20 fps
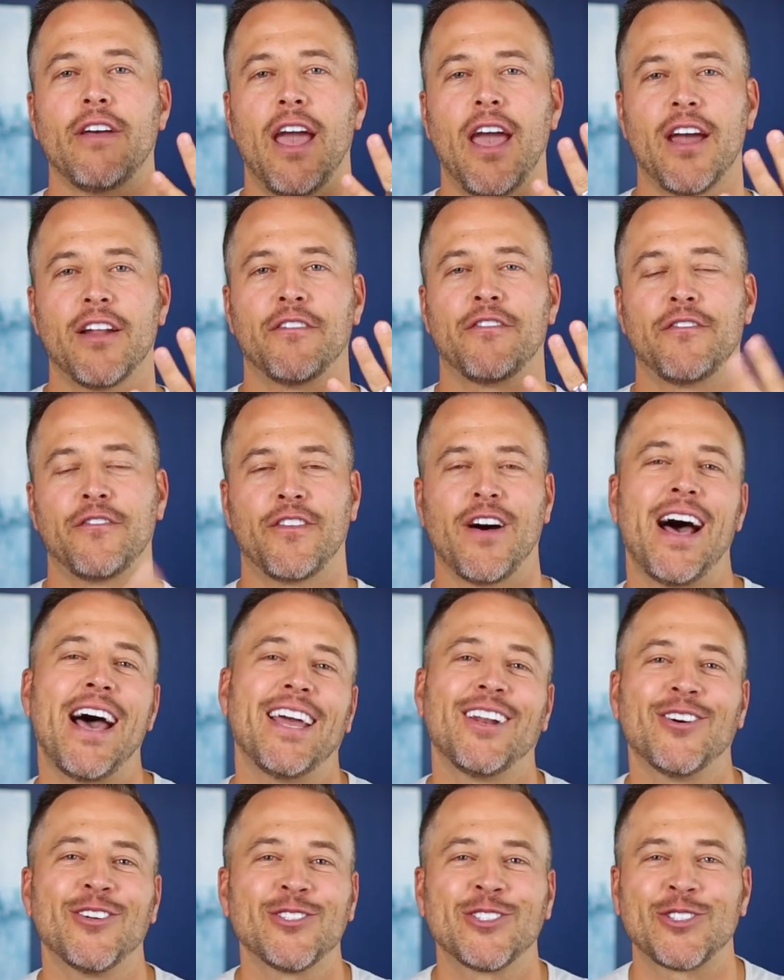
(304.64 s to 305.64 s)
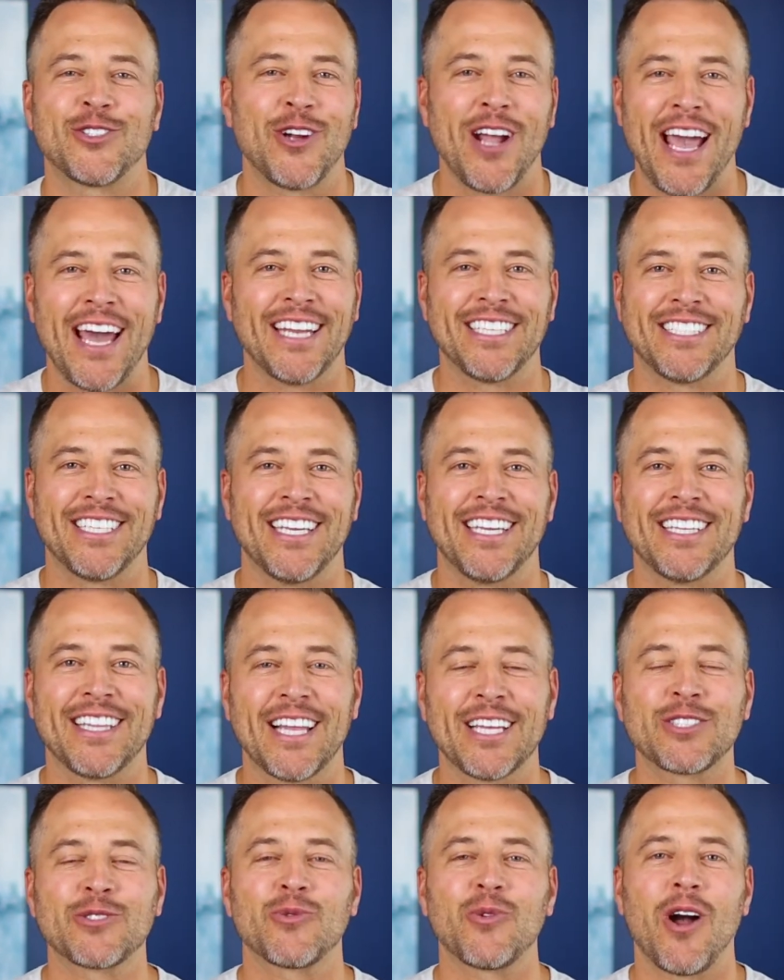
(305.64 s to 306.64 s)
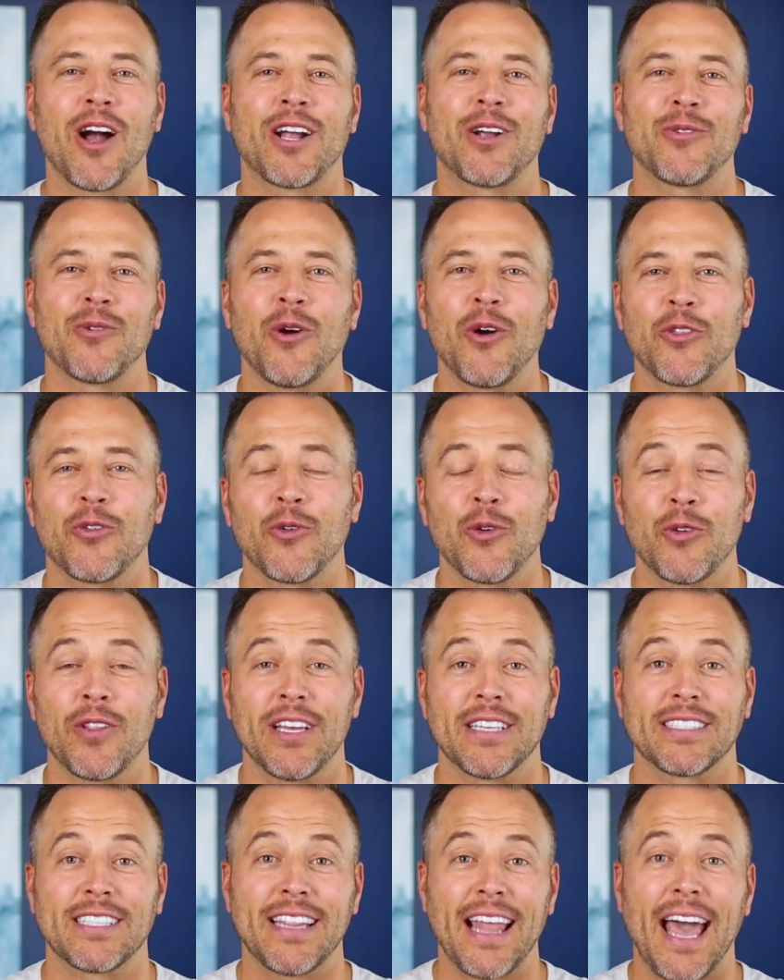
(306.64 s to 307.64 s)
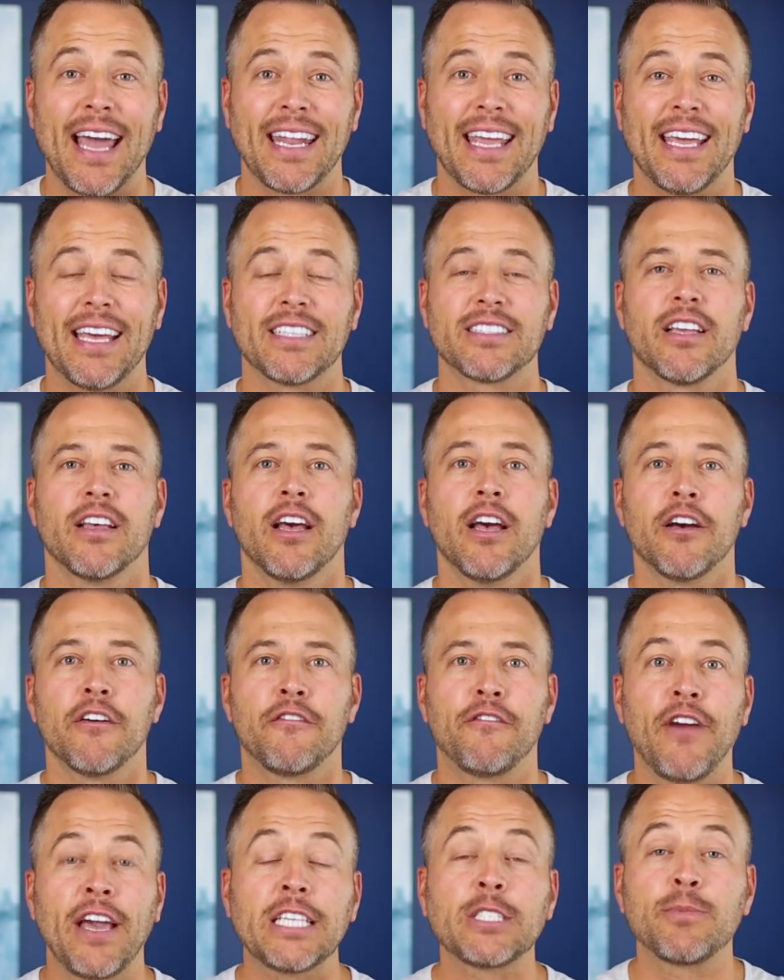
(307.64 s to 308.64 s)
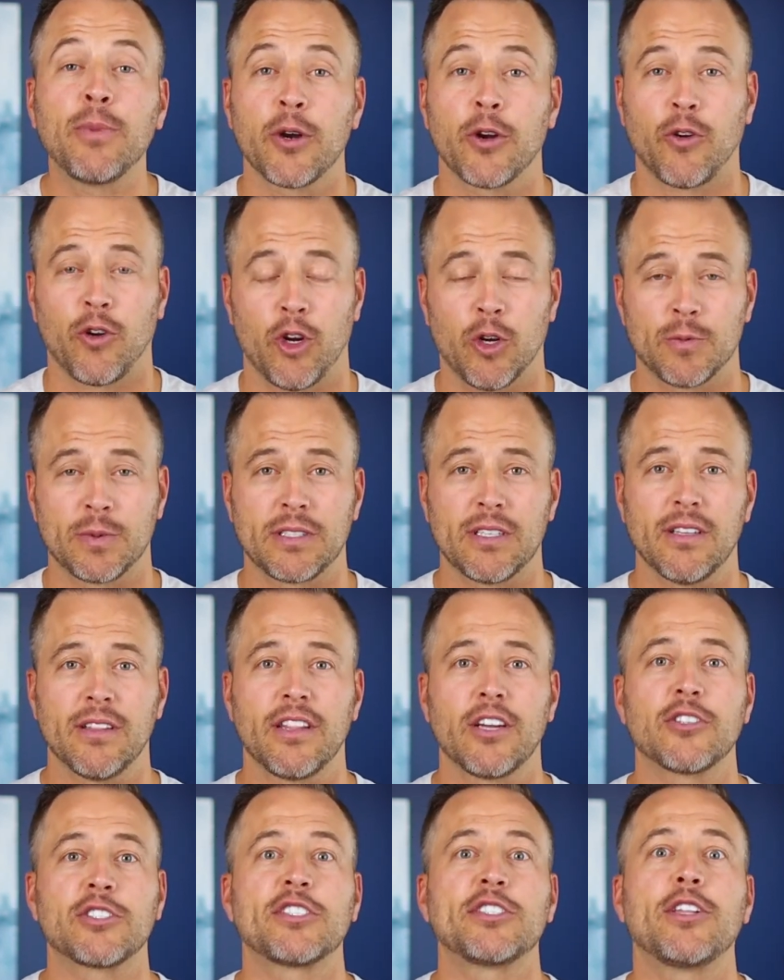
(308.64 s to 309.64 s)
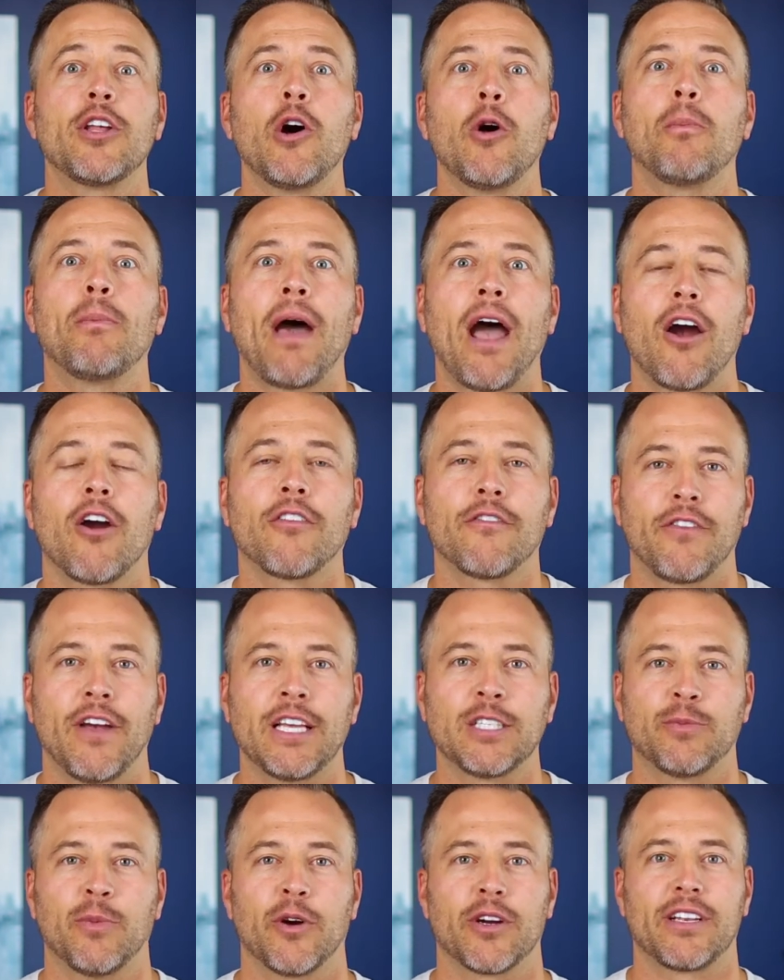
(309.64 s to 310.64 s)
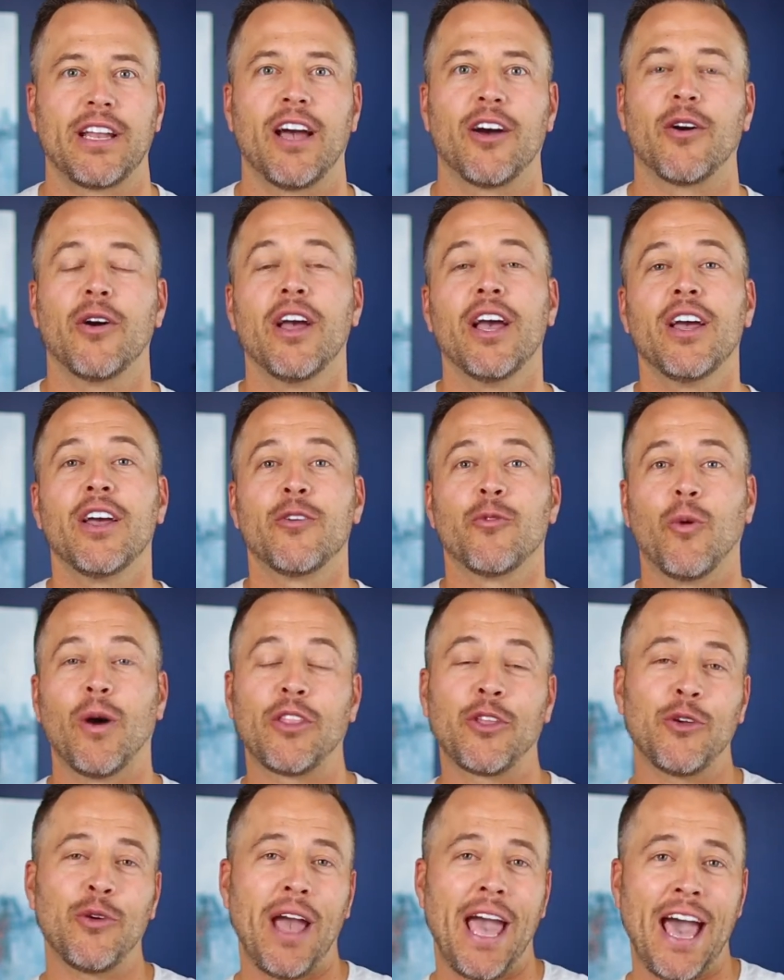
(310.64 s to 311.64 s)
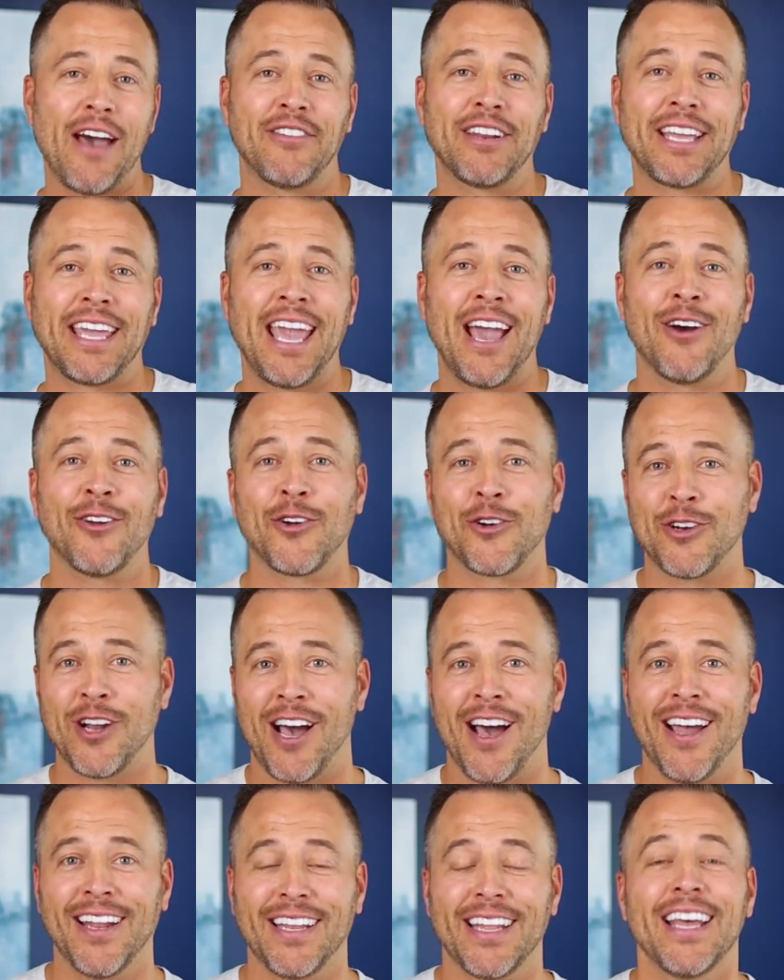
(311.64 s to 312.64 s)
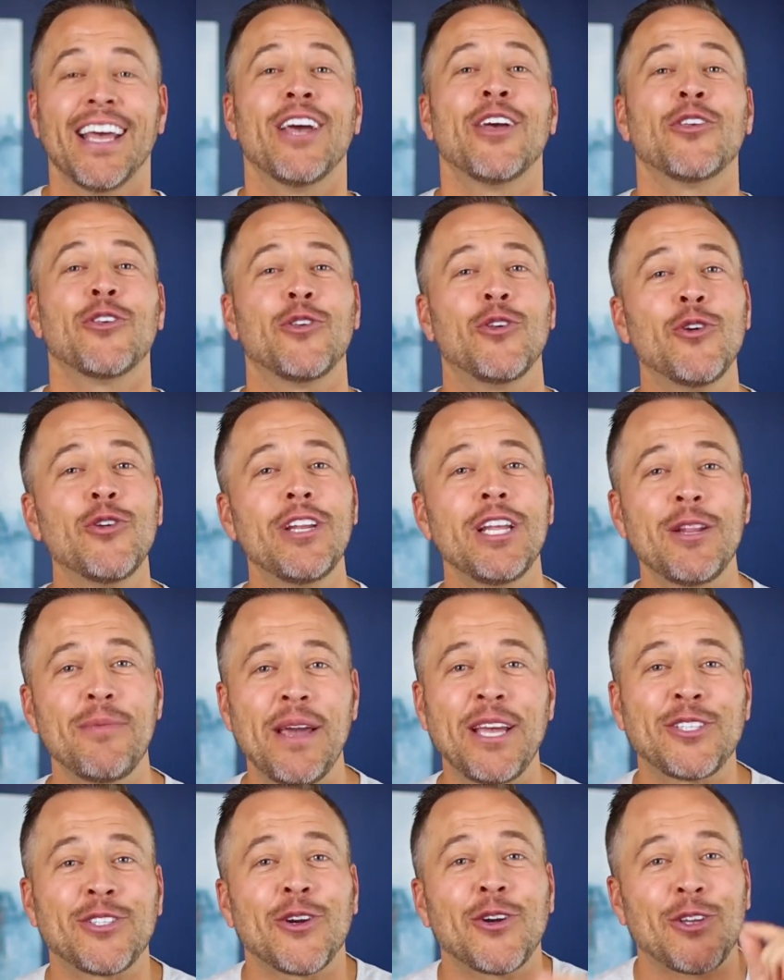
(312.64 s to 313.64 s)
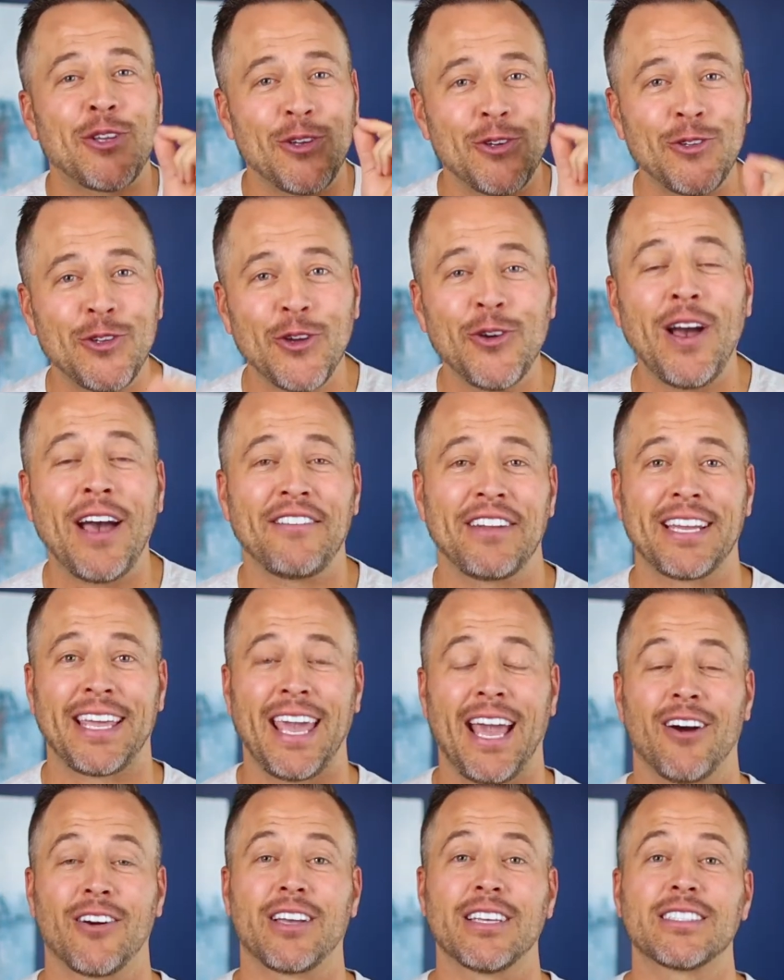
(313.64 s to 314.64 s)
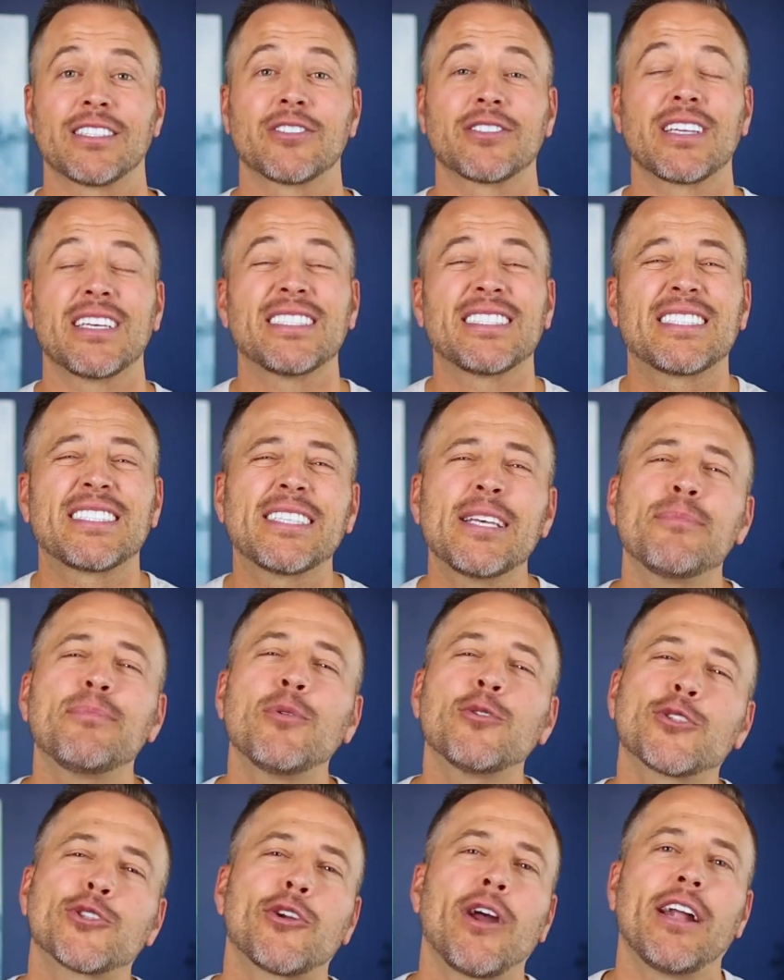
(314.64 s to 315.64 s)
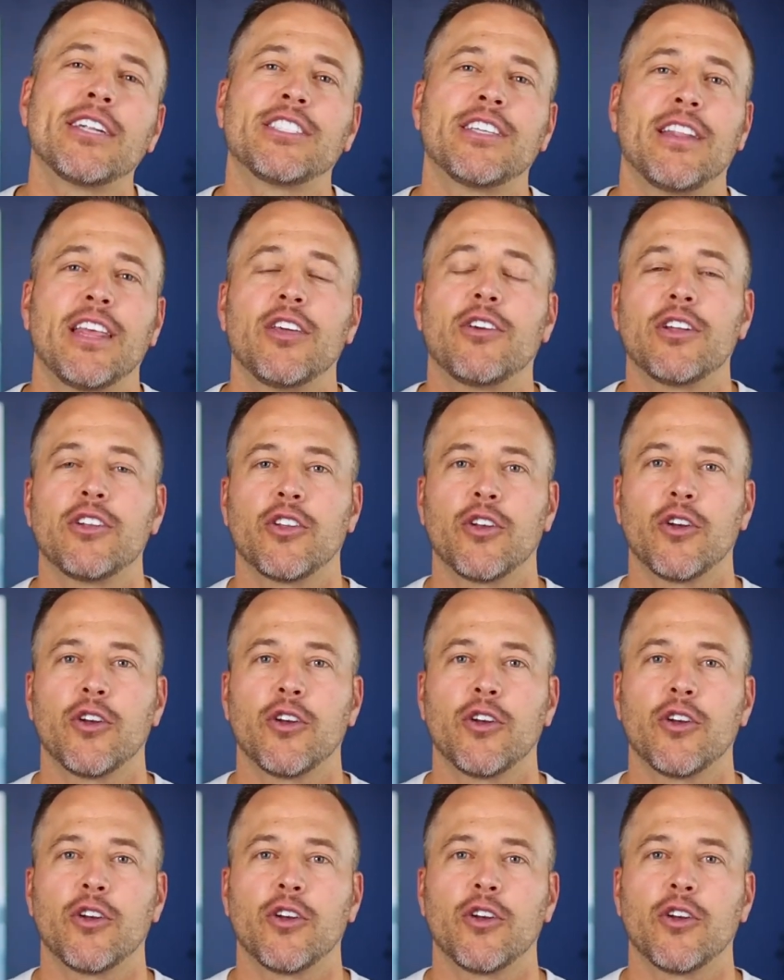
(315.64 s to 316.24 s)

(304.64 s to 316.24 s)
and final strategy, let's rock and roll through this, and that is Facebook groups. There's still power in Facebook. Now, whether you have an account or not, you need to make sure you do have an account because there's a simple strategy that you can